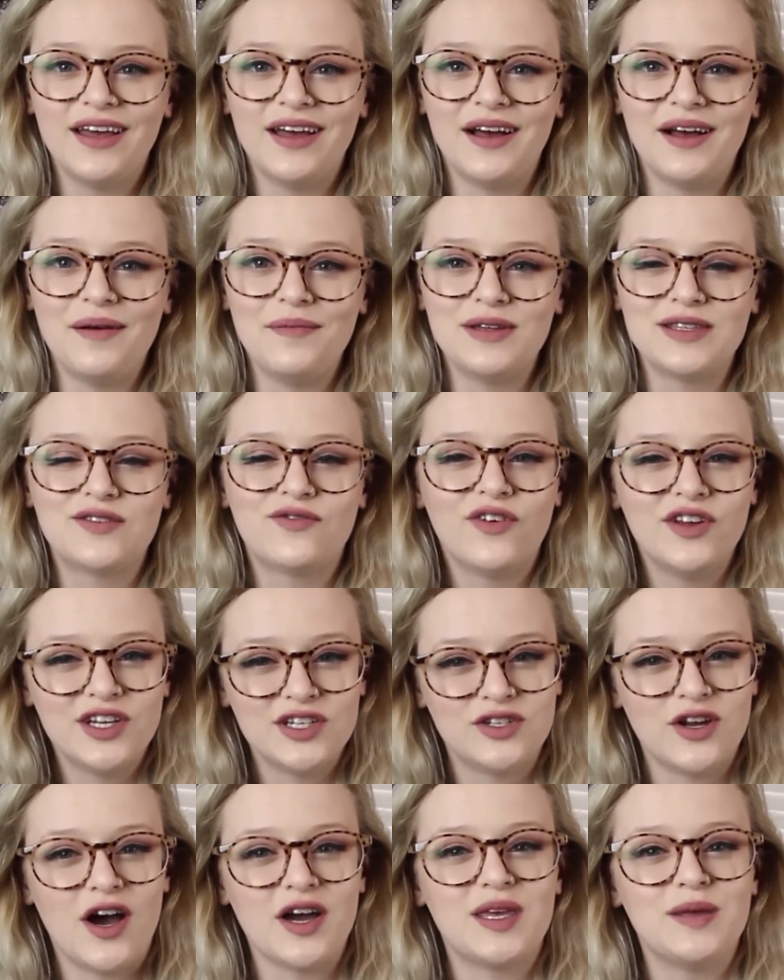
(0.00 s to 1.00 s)
it's fun
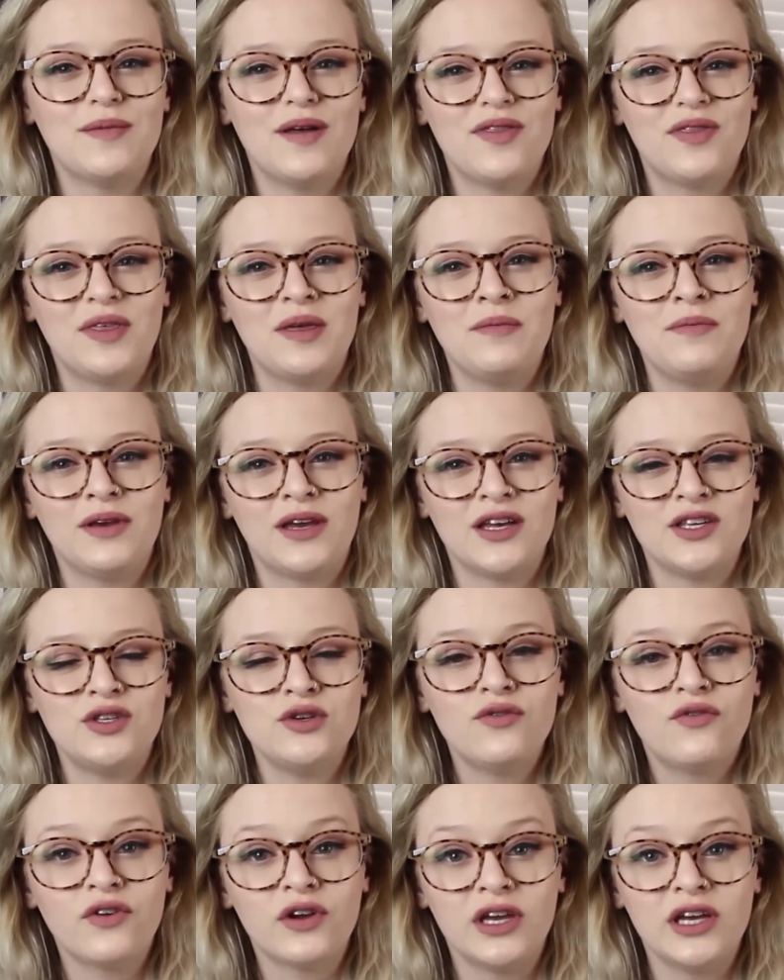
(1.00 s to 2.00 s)
to document them
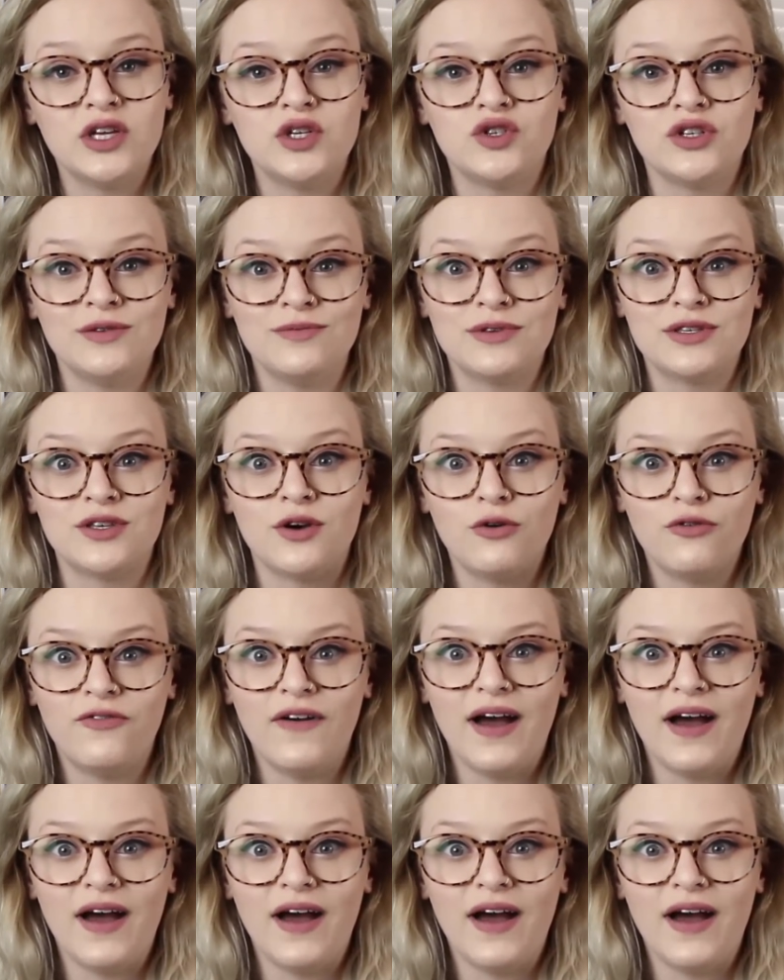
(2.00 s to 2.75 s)
because you forget dreams so